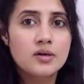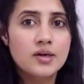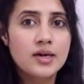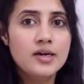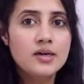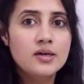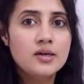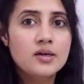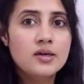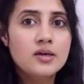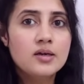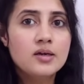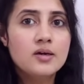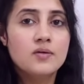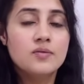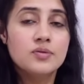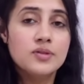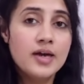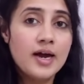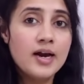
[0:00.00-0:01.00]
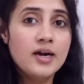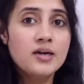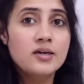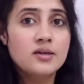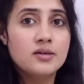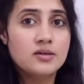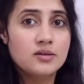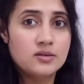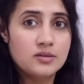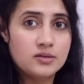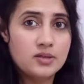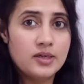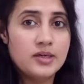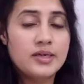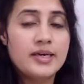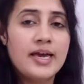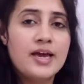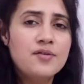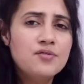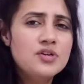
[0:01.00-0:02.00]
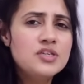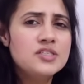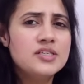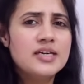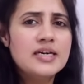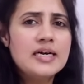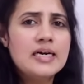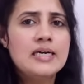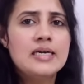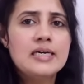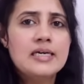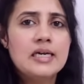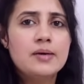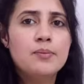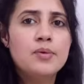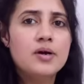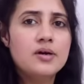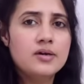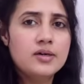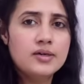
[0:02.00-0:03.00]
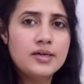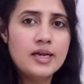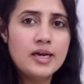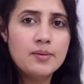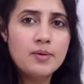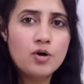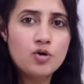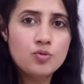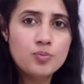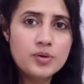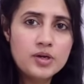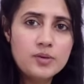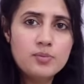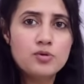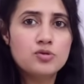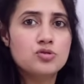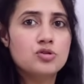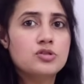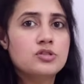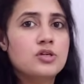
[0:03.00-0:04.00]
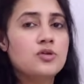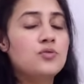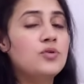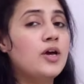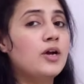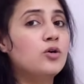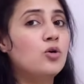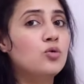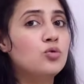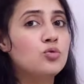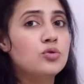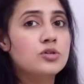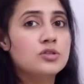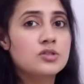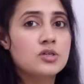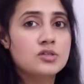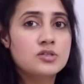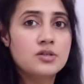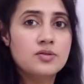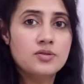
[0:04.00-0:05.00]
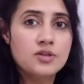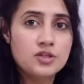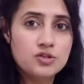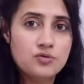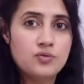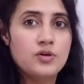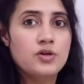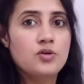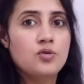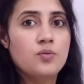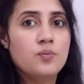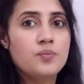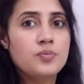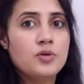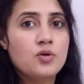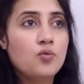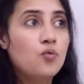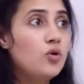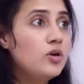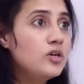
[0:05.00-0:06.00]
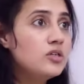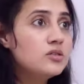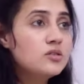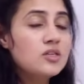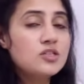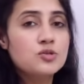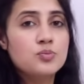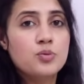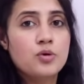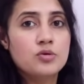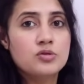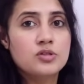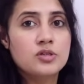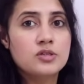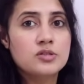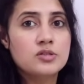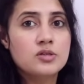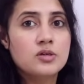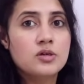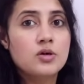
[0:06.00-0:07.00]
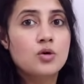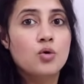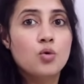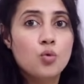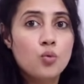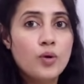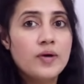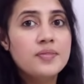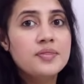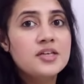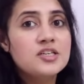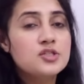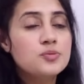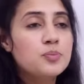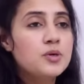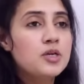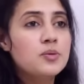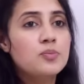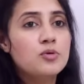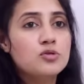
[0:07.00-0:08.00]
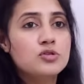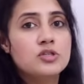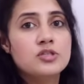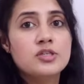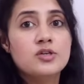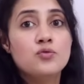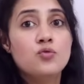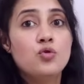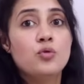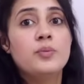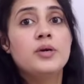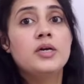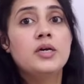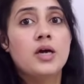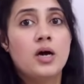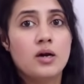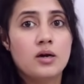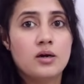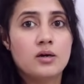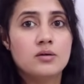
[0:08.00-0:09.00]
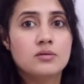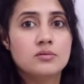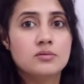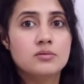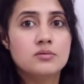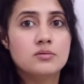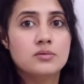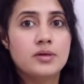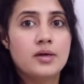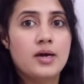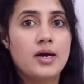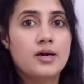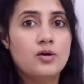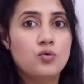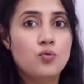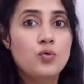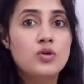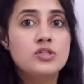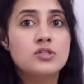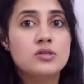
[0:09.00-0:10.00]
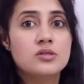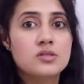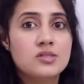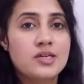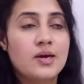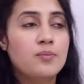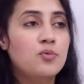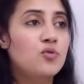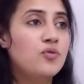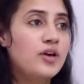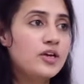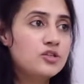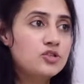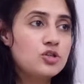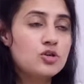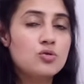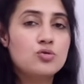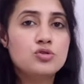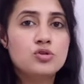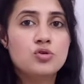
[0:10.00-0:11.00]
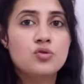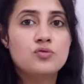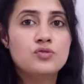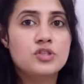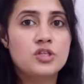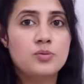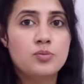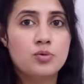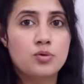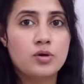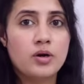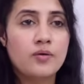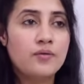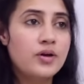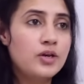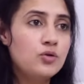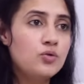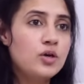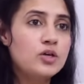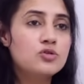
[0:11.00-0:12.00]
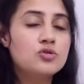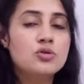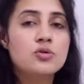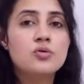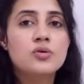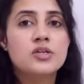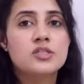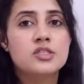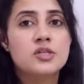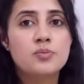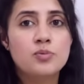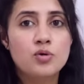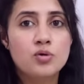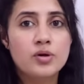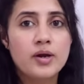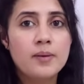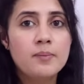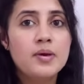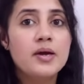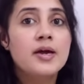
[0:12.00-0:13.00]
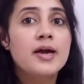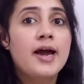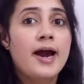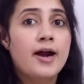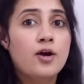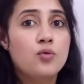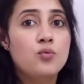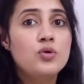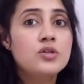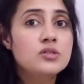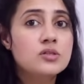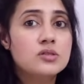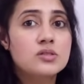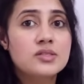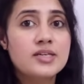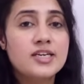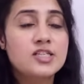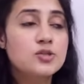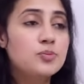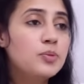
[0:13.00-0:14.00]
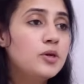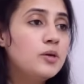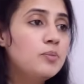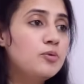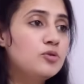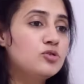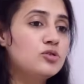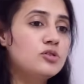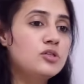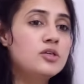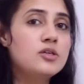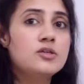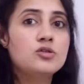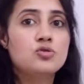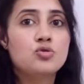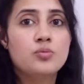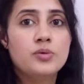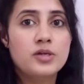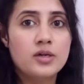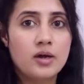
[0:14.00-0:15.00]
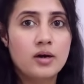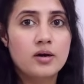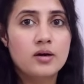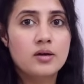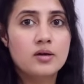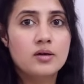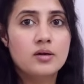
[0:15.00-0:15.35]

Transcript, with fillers: Right? That thing, every single detail about preprocessor we are going to discuss in this video. What is this process? When this preprocessing would be done? At which step of execution of C program? When you execute a C program, at which stage preprocessing is to be done?